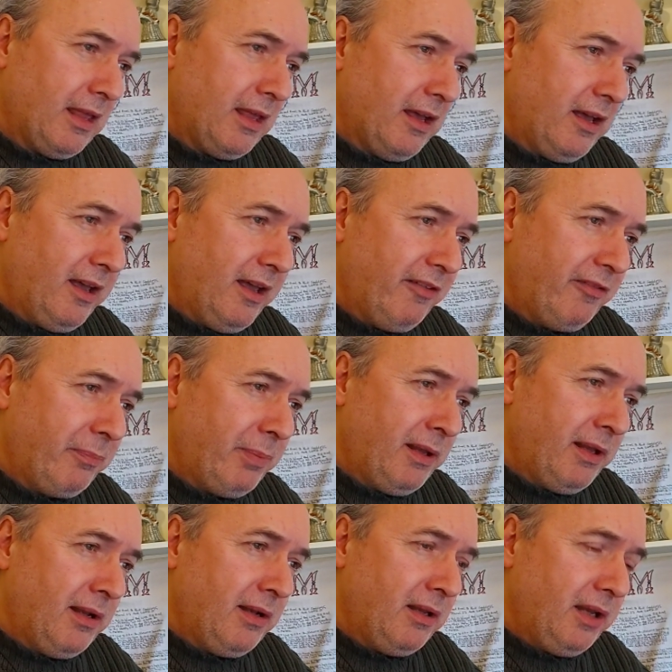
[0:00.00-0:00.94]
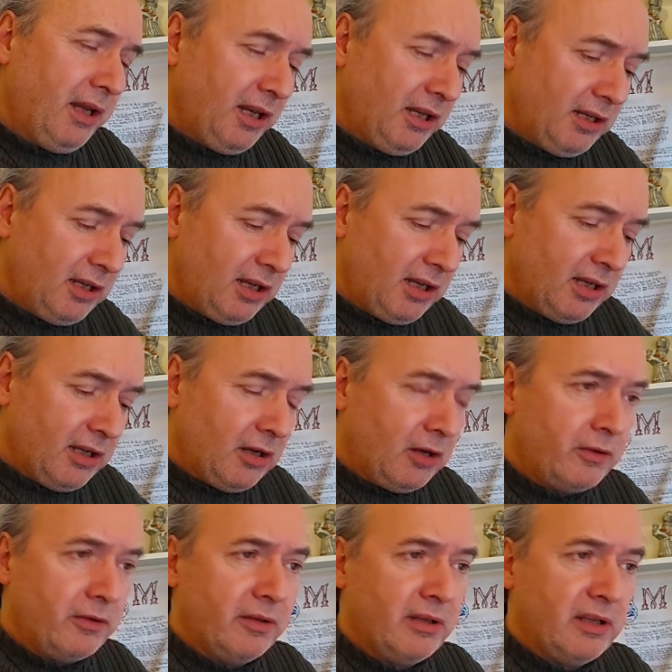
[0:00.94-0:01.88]
I have been leaning
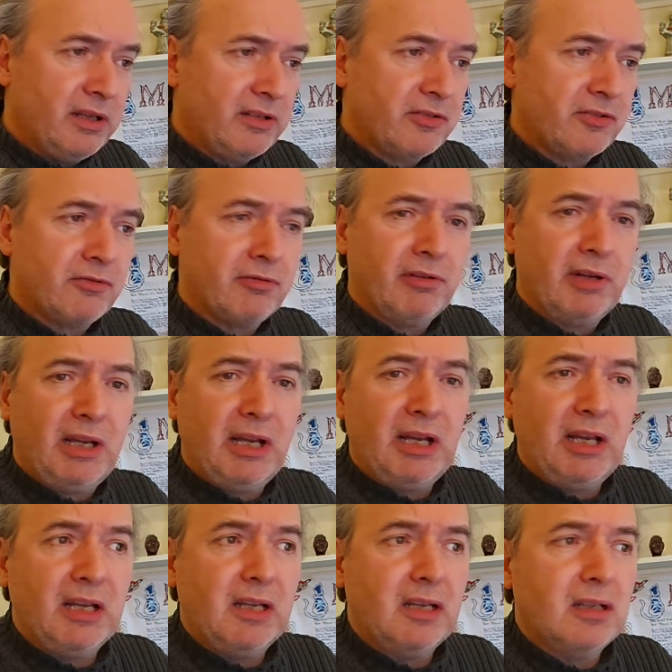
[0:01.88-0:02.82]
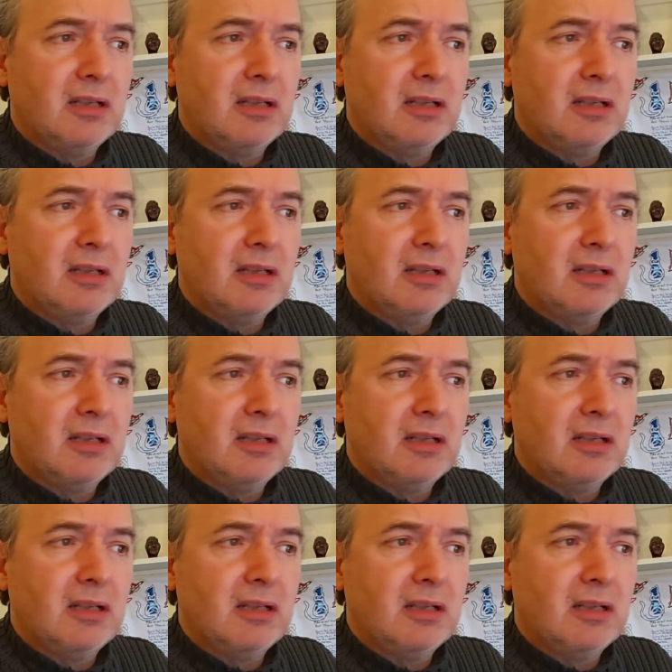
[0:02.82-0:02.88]
on this tree